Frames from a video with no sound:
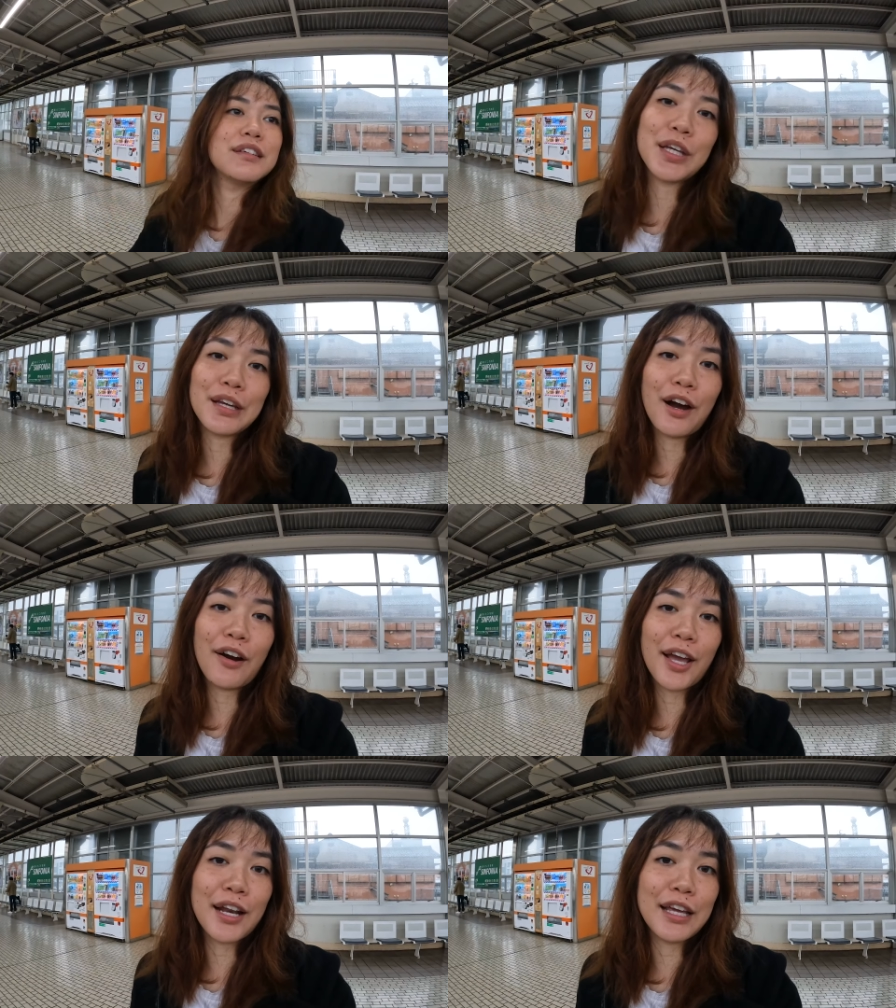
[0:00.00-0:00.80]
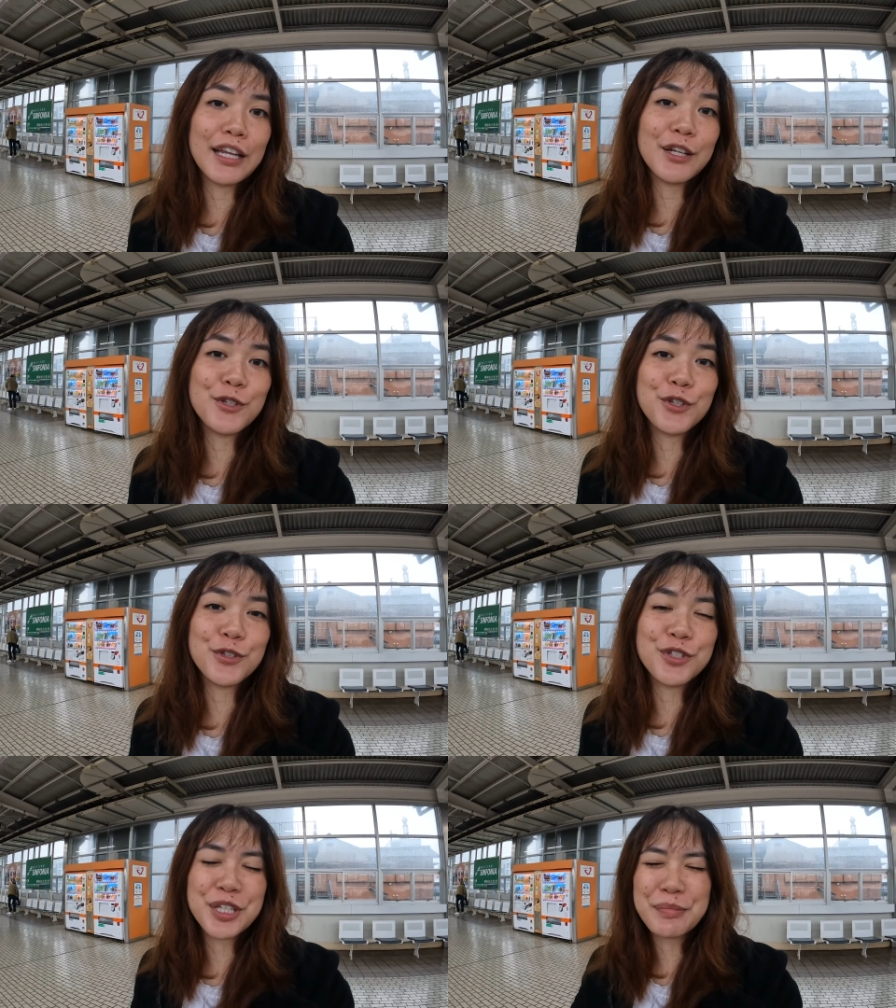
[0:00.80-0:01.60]
We are headed
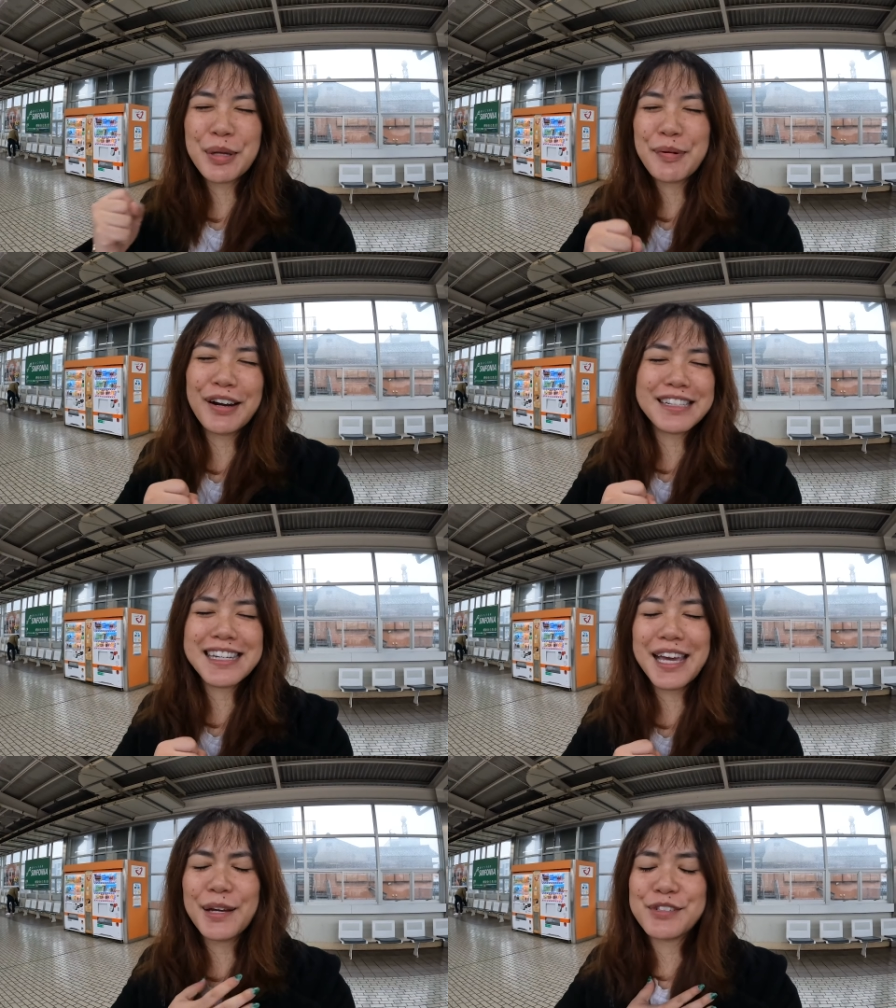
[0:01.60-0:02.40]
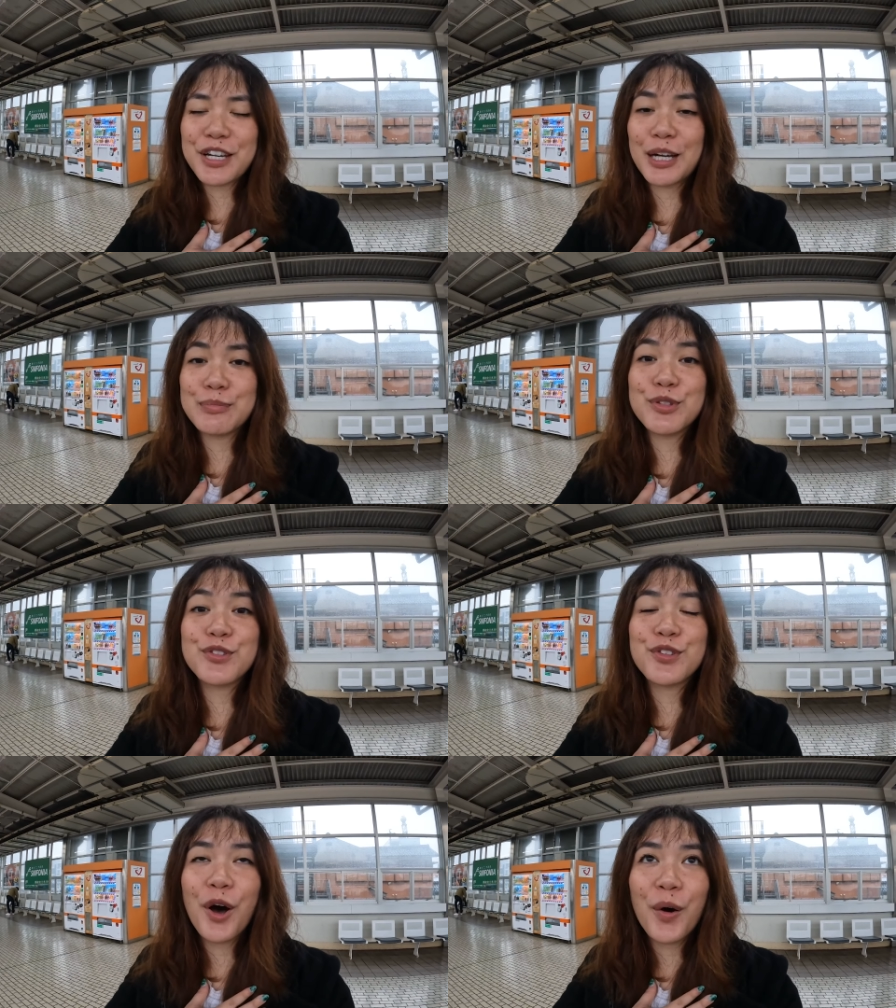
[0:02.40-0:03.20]
to Ghibli Park today, which I'm
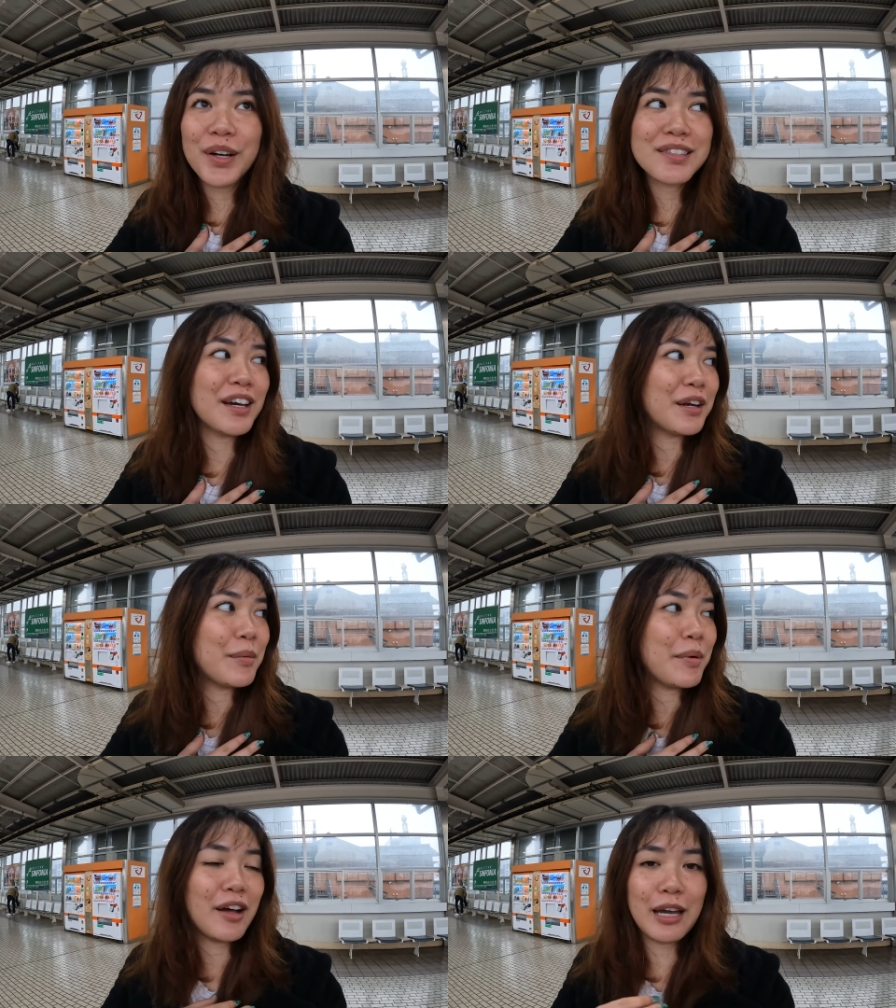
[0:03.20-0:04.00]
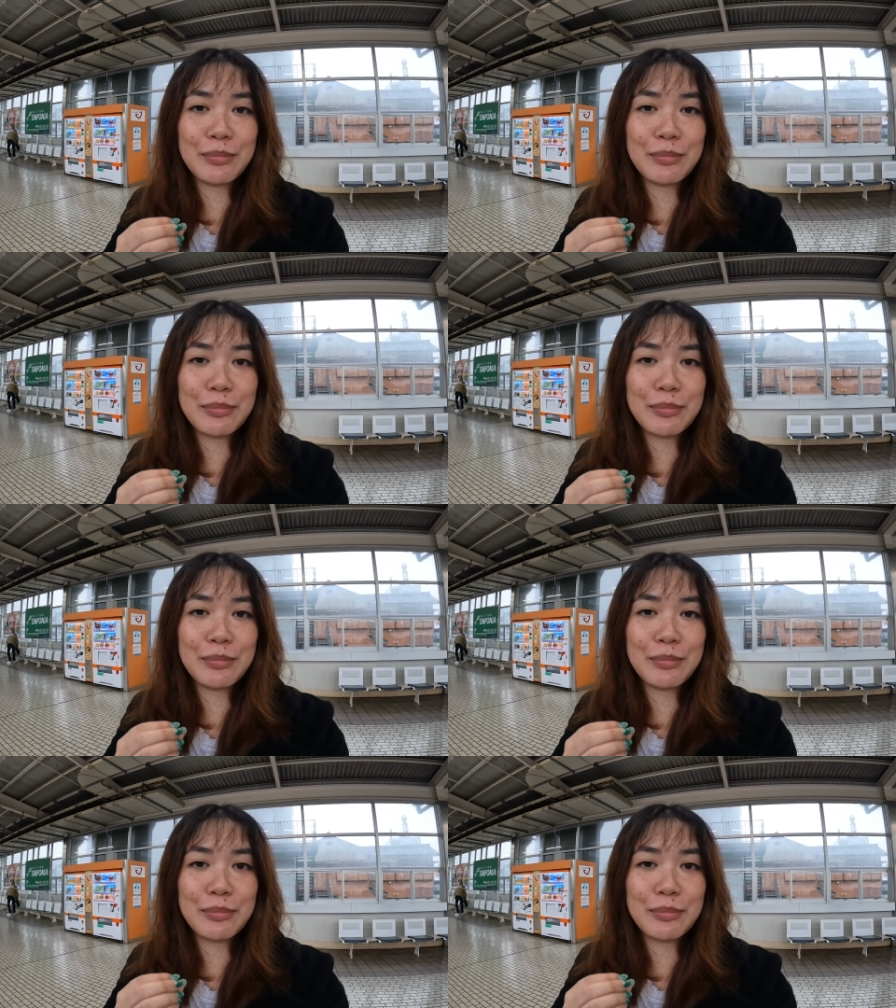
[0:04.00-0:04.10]
so excited about.